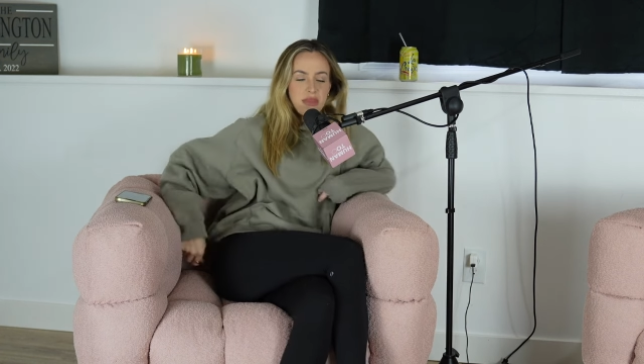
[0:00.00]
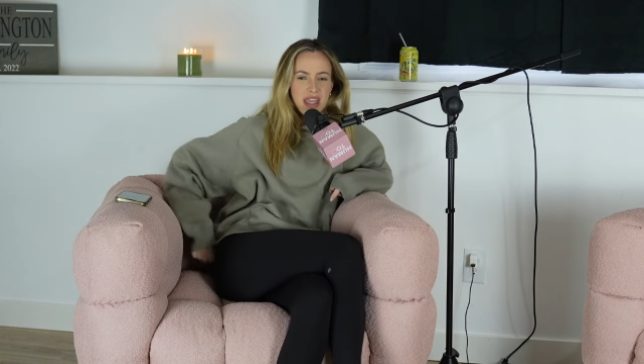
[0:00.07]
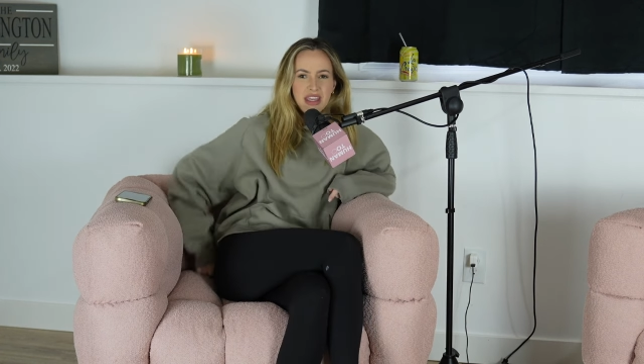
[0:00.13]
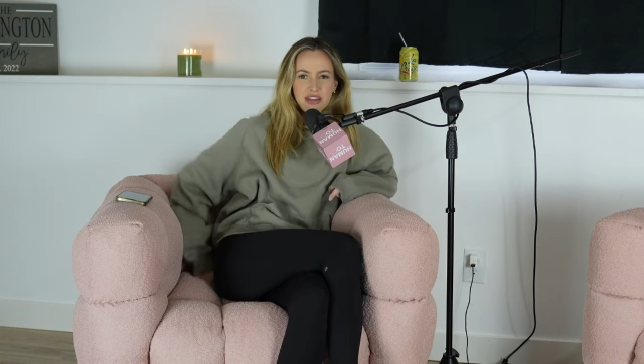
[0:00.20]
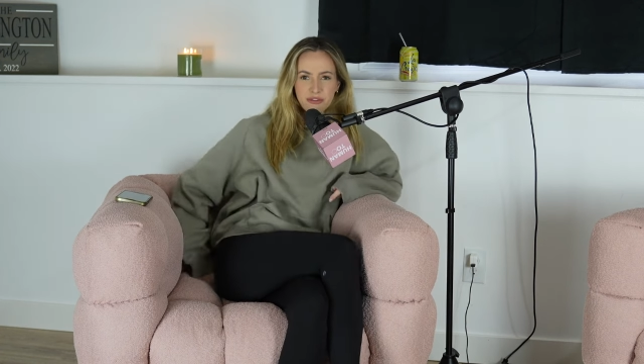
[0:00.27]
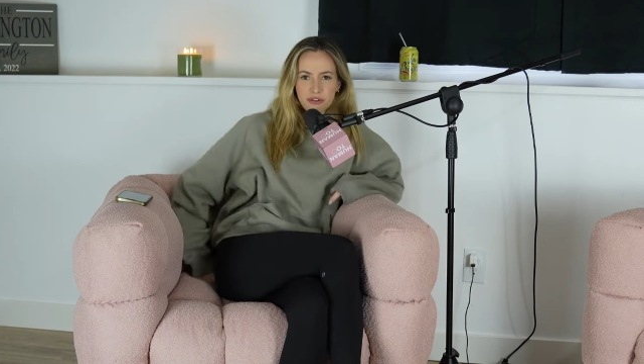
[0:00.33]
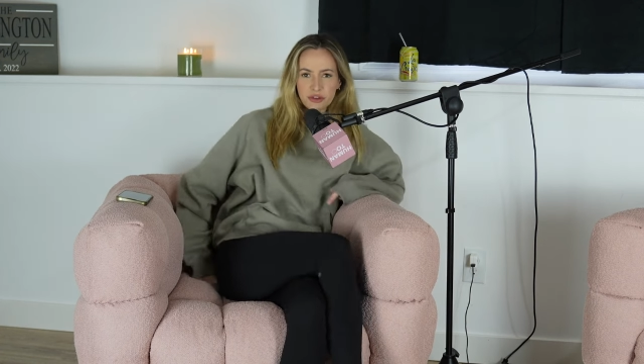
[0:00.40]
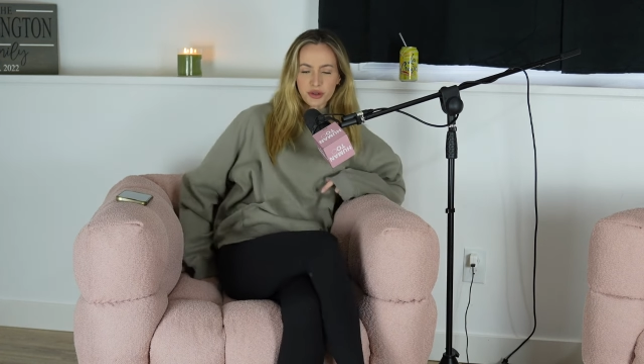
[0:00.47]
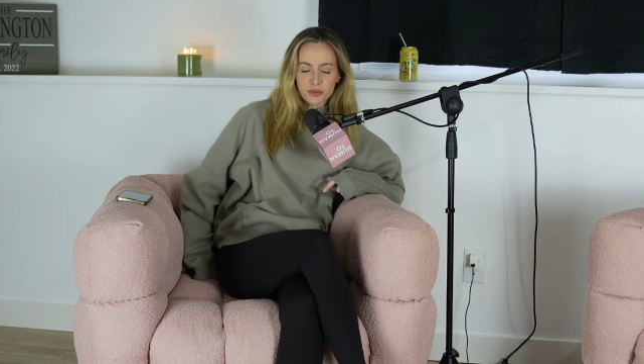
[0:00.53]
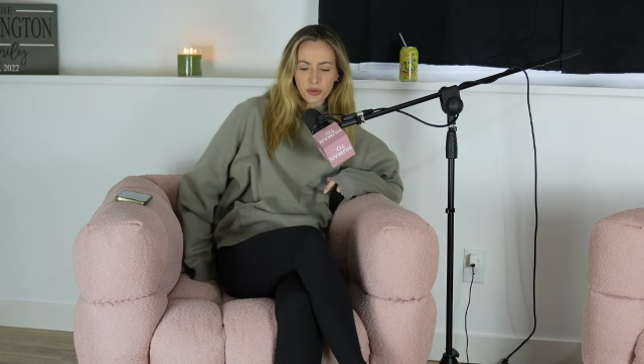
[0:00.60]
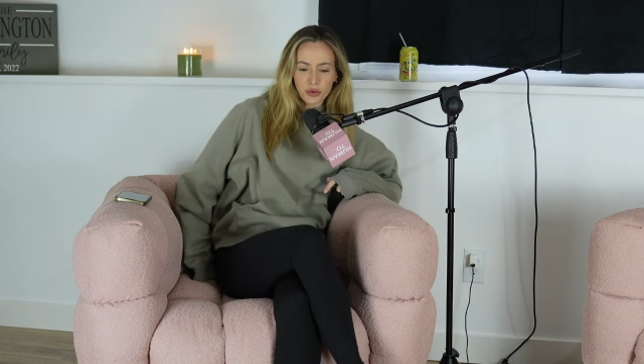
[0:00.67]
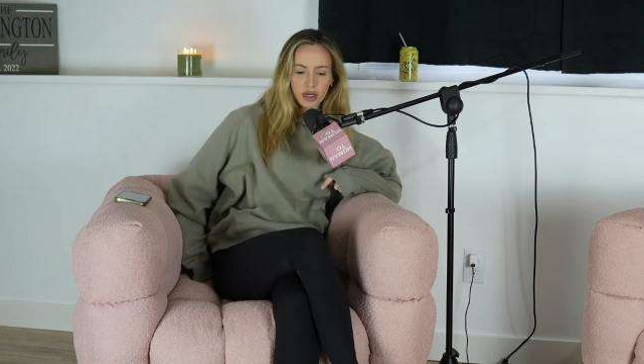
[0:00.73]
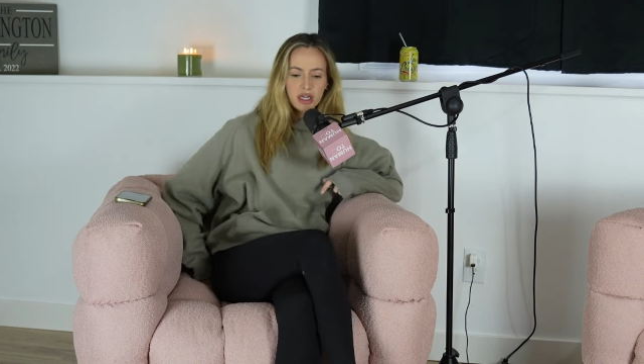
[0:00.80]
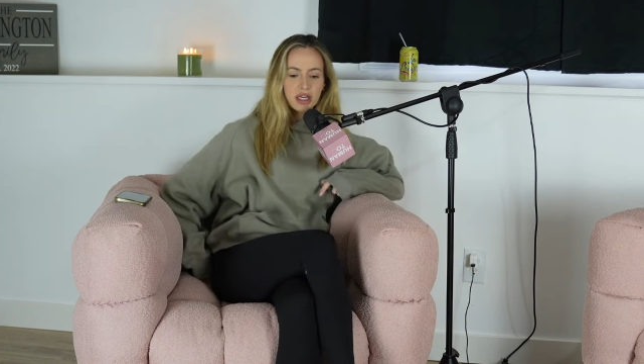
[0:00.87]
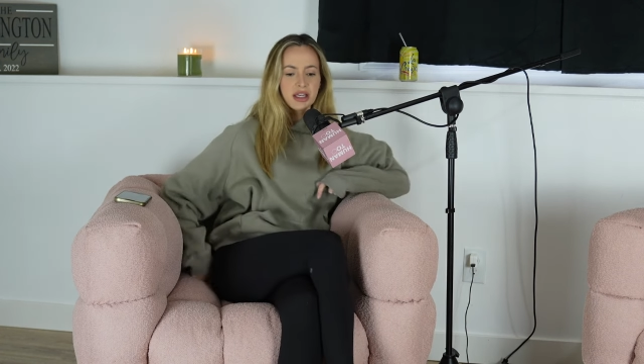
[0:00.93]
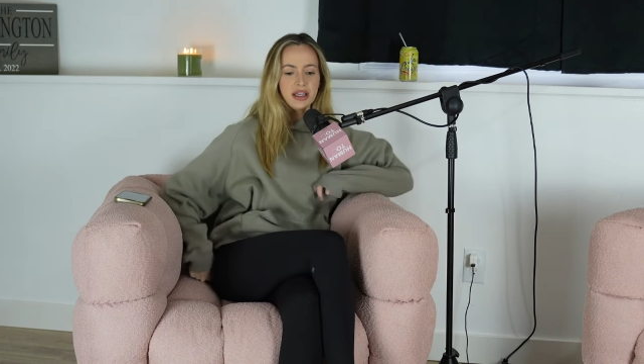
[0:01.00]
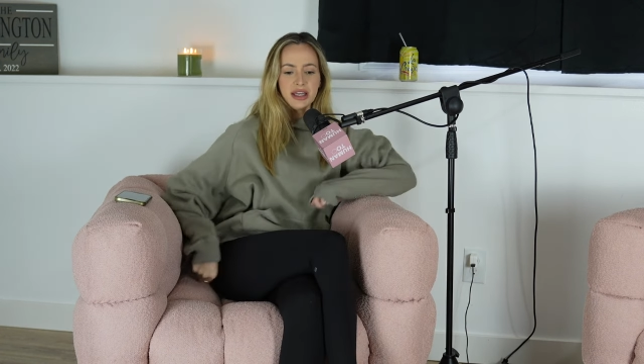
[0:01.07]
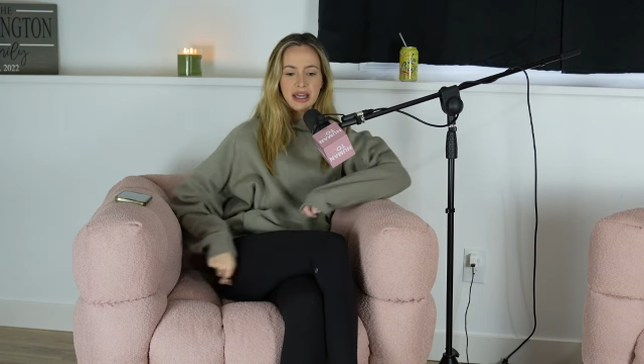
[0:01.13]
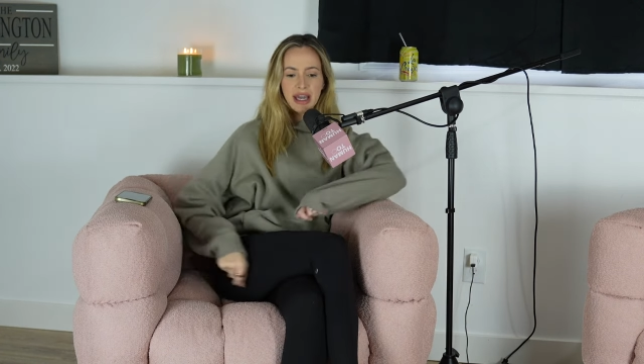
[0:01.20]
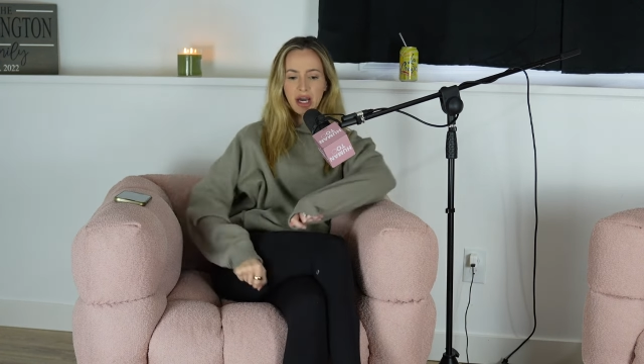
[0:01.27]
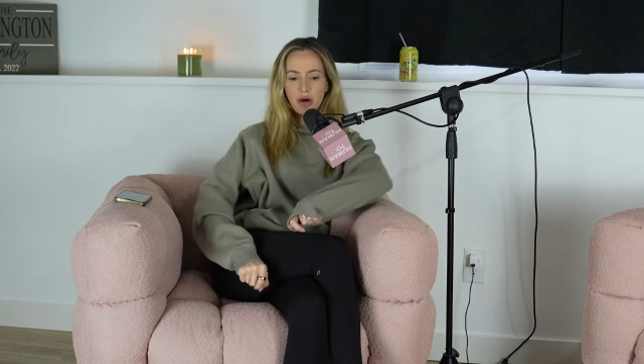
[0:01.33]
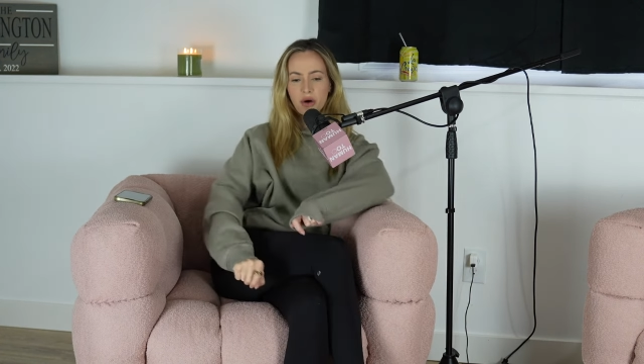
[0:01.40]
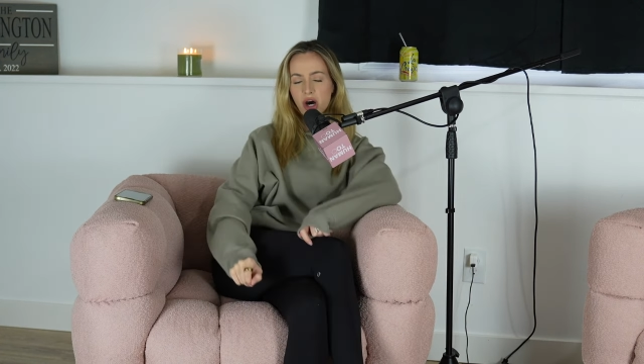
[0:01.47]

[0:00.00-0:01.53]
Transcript: And furthermore, how